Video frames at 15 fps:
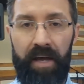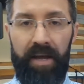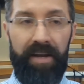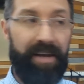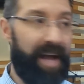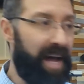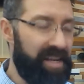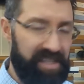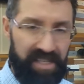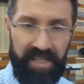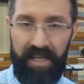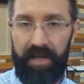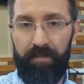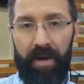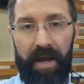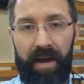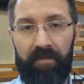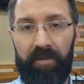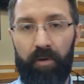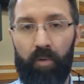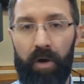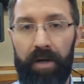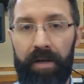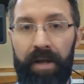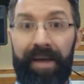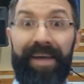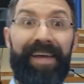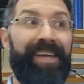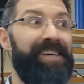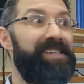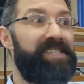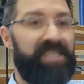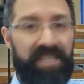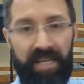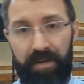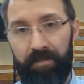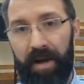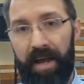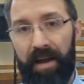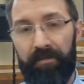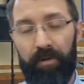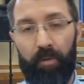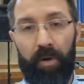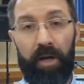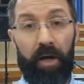not seen by everyone, is seen by everyone.